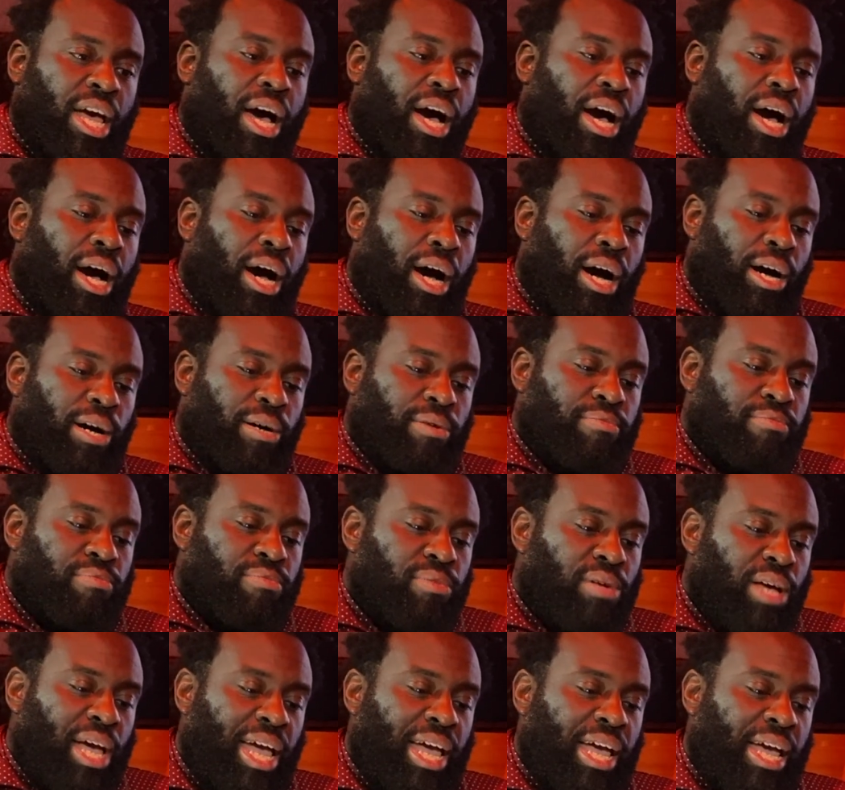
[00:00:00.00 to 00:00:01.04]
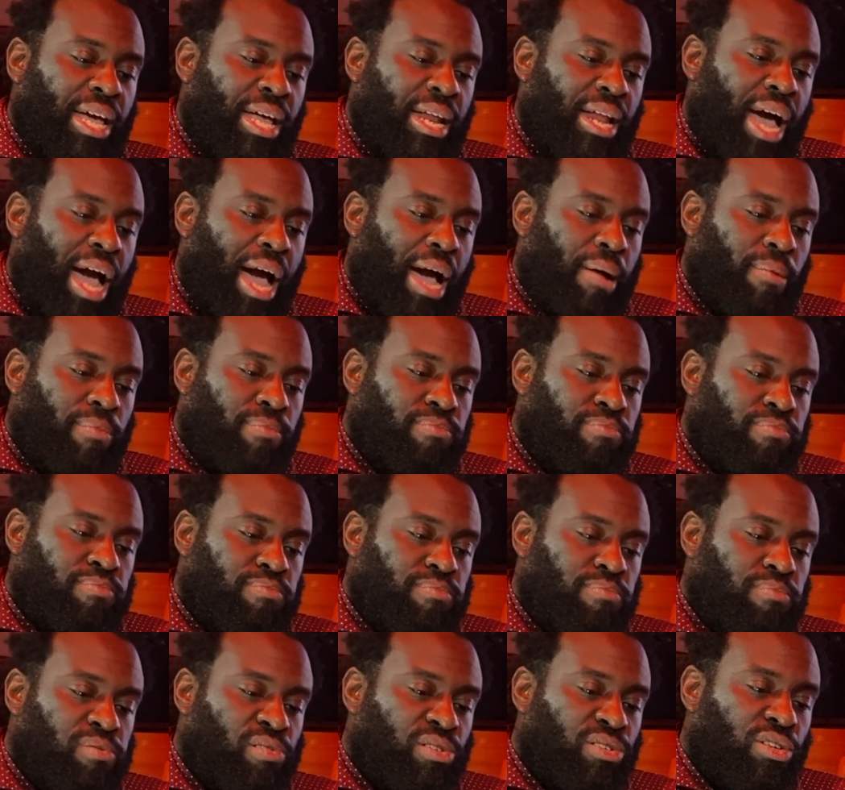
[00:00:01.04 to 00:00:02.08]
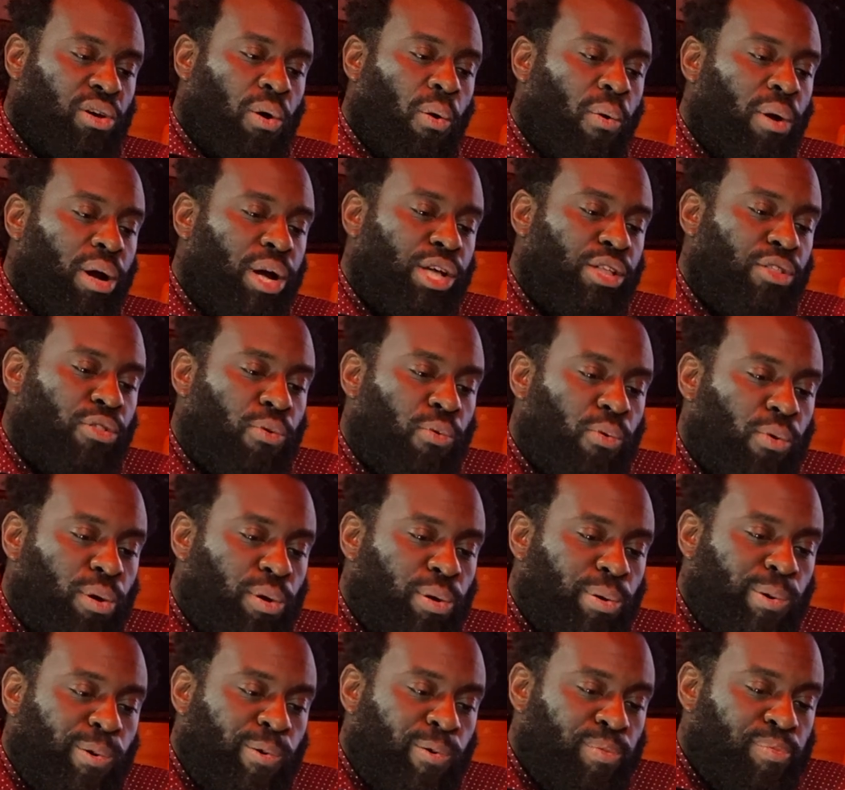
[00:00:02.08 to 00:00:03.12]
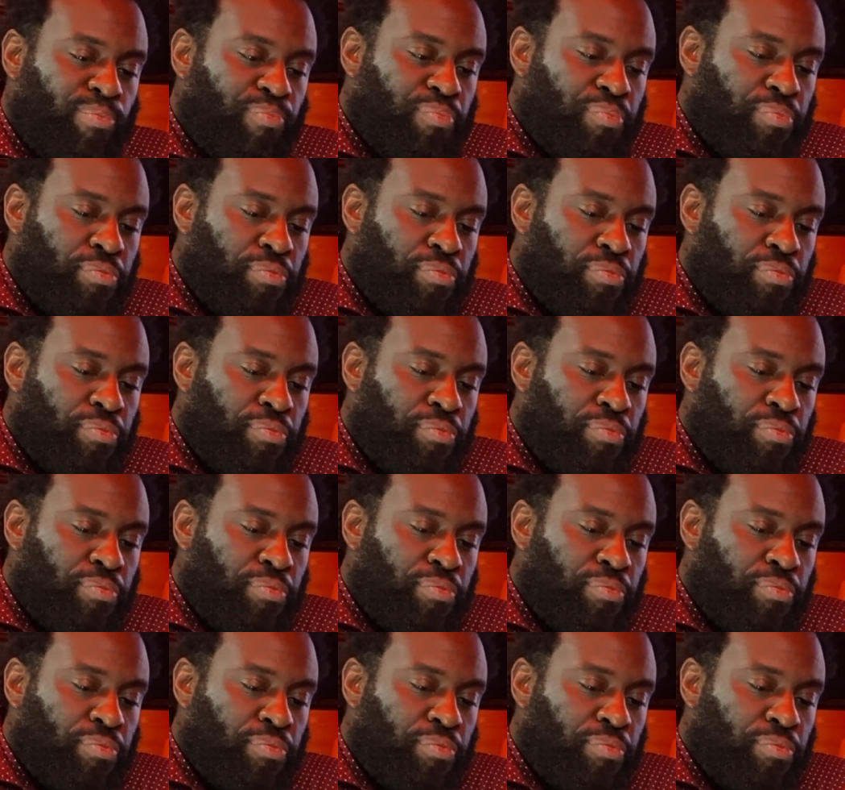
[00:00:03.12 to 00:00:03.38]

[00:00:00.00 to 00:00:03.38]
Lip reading: and I was going through